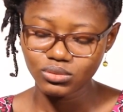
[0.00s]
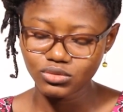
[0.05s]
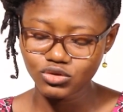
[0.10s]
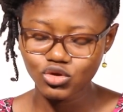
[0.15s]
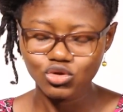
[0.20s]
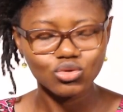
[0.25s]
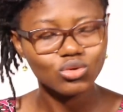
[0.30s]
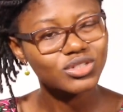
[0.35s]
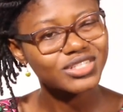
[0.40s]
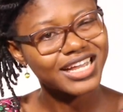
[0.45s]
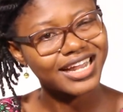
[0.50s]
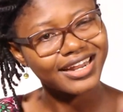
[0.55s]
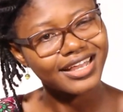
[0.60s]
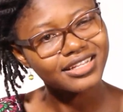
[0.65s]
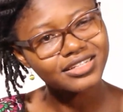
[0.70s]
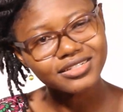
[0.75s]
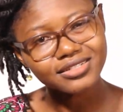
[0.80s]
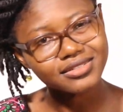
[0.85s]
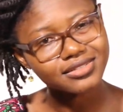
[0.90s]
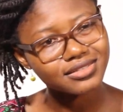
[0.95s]
do
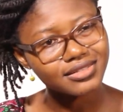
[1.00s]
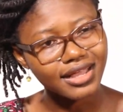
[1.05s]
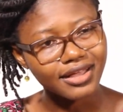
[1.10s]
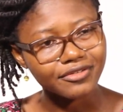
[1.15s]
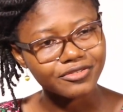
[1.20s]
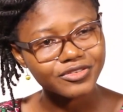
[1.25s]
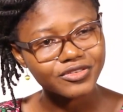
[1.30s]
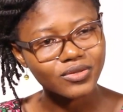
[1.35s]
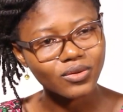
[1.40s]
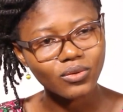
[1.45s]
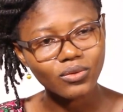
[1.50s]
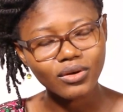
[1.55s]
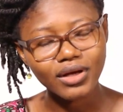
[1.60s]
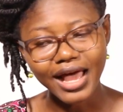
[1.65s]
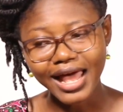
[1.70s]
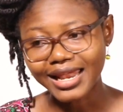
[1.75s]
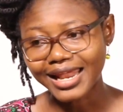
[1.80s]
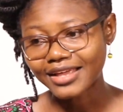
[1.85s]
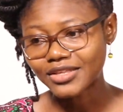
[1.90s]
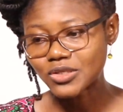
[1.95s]
challenging stuff. So
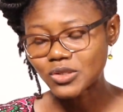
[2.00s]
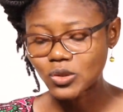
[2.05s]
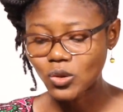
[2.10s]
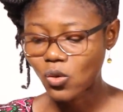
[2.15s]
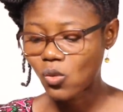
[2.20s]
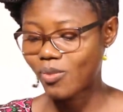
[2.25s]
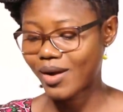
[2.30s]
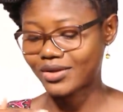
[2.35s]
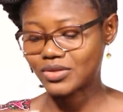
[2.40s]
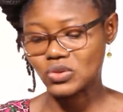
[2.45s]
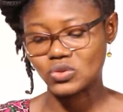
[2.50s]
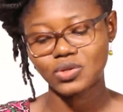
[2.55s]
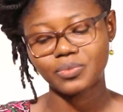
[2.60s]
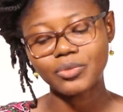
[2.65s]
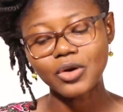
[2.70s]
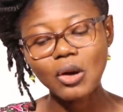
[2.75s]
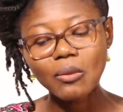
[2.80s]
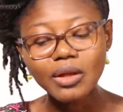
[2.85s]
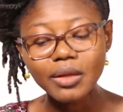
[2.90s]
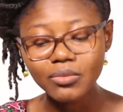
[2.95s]
I like to go back to a
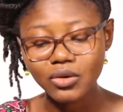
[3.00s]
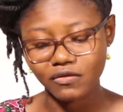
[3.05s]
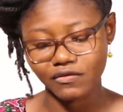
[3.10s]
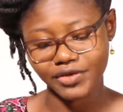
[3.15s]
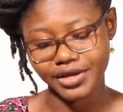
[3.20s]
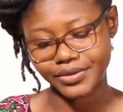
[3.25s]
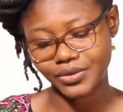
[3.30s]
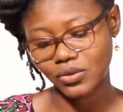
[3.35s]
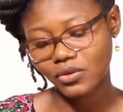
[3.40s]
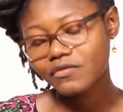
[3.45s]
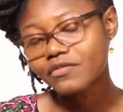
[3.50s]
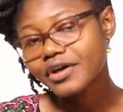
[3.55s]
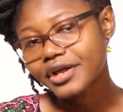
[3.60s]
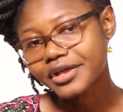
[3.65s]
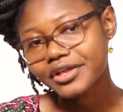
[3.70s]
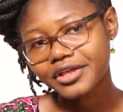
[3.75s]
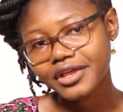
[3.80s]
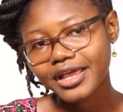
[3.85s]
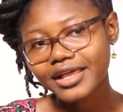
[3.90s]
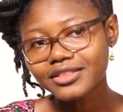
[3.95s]
problem of mine over
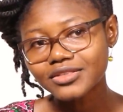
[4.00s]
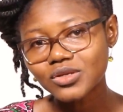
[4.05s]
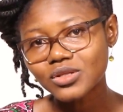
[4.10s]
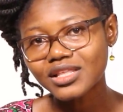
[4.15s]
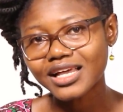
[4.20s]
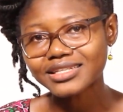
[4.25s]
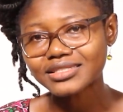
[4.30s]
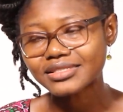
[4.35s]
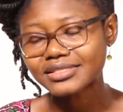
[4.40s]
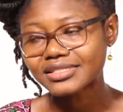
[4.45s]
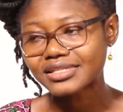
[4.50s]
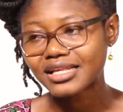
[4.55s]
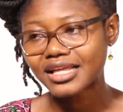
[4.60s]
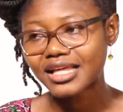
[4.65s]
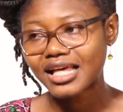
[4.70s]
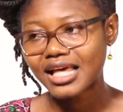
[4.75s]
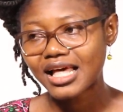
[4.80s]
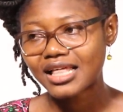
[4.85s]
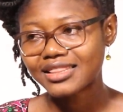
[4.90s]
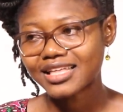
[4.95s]
again. So
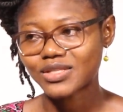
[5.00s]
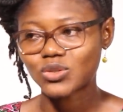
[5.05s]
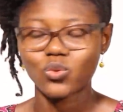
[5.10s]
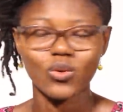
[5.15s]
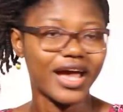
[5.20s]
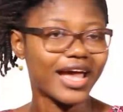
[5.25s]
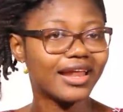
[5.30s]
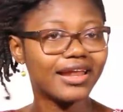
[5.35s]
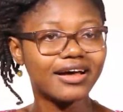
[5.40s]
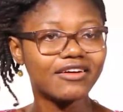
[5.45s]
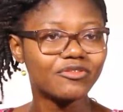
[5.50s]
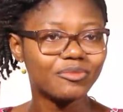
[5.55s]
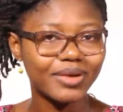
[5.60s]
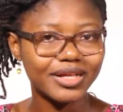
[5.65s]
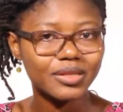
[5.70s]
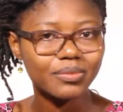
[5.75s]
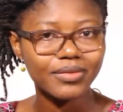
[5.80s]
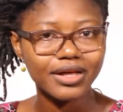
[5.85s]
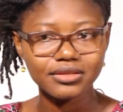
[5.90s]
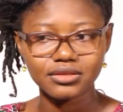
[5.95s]
that's why I love
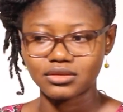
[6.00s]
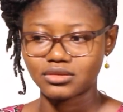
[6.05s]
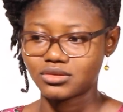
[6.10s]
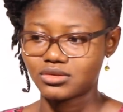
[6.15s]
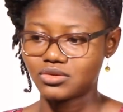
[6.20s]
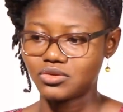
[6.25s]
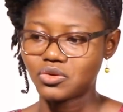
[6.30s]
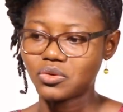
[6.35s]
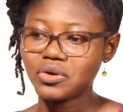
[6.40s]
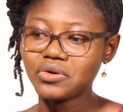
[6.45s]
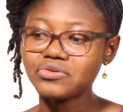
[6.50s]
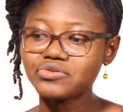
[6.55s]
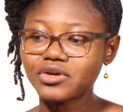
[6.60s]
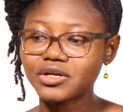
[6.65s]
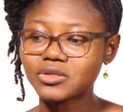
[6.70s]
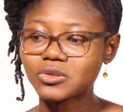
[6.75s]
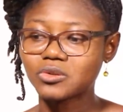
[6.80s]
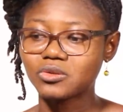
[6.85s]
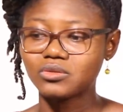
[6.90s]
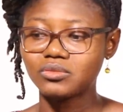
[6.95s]
mathematics. Your
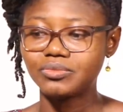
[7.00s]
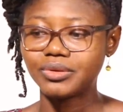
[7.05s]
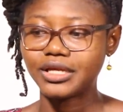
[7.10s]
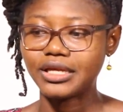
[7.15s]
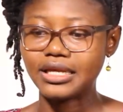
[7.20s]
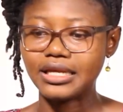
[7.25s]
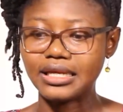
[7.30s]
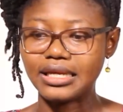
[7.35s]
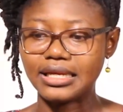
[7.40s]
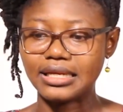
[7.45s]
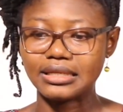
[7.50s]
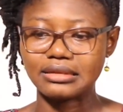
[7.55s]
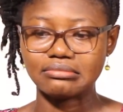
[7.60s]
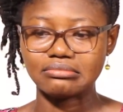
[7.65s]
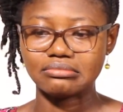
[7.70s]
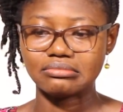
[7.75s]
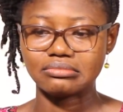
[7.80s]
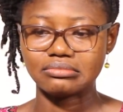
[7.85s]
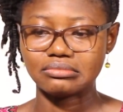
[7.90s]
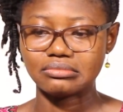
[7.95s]
interest could be
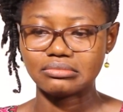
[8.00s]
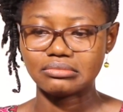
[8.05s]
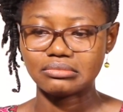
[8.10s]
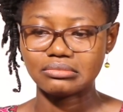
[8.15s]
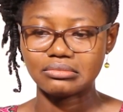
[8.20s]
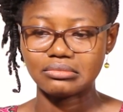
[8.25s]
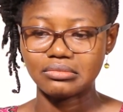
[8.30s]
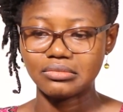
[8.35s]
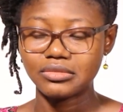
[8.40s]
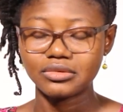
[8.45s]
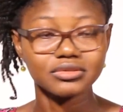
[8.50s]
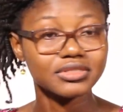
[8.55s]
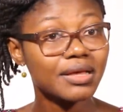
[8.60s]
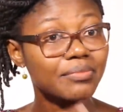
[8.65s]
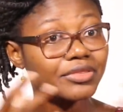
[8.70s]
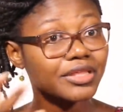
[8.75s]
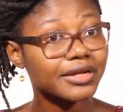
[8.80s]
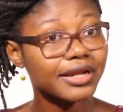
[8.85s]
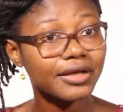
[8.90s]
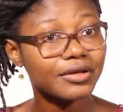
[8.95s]
in
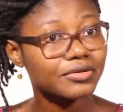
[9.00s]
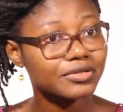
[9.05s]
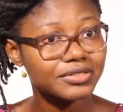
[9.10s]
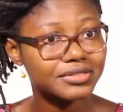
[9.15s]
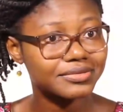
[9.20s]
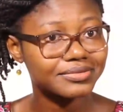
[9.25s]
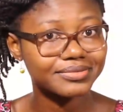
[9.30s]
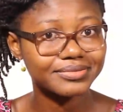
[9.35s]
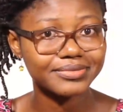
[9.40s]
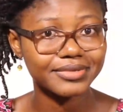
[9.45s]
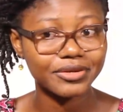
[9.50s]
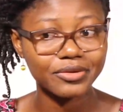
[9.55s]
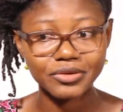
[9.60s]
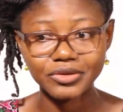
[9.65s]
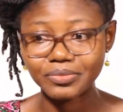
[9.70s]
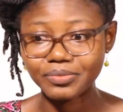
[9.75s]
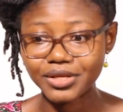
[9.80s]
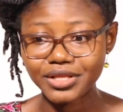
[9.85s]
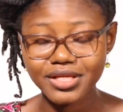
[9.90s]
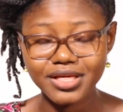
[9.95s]
something else. It
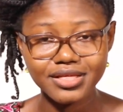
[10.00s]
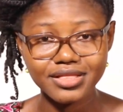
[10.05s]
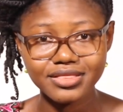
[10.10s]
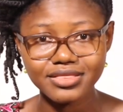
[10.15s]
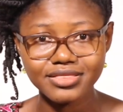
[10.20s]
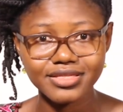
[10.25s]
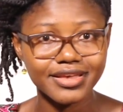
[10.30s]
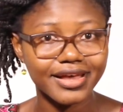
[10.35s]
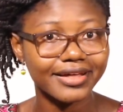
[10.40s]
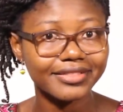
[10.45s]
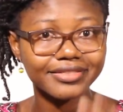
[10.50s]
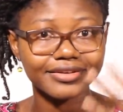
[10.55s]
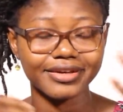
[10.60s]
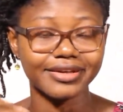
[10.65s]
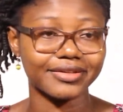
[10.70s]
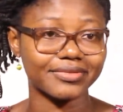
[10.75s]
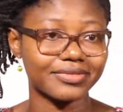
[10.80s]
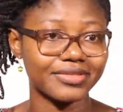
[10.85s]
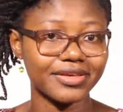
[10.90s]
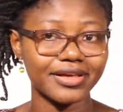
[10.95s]
could be
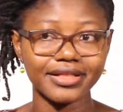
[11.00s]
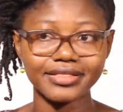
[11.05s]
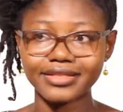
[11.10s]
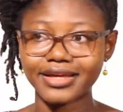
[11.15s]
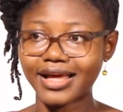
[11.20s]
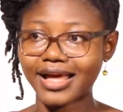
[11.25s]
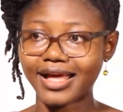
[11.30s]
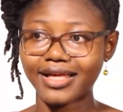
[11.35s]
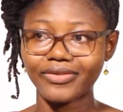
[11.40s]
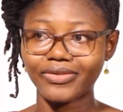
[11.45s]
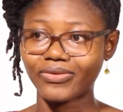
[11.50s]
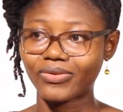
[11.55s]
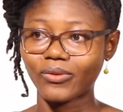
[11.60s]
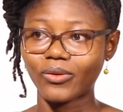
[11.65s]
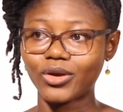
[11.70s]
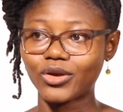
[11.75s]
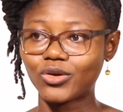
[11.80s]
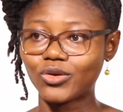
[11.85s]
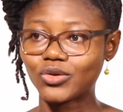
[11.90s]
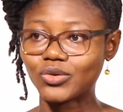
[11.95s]
theater arts,
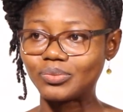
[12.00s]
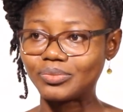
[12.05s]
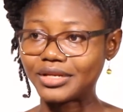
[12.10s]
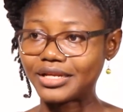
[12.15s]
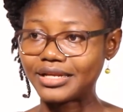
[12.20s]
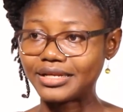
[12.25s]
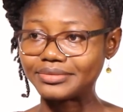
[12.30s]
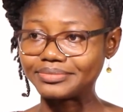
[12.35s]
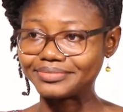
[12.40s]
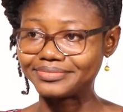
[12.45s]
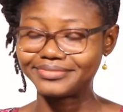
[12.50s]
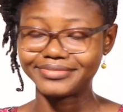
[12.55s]
or it could be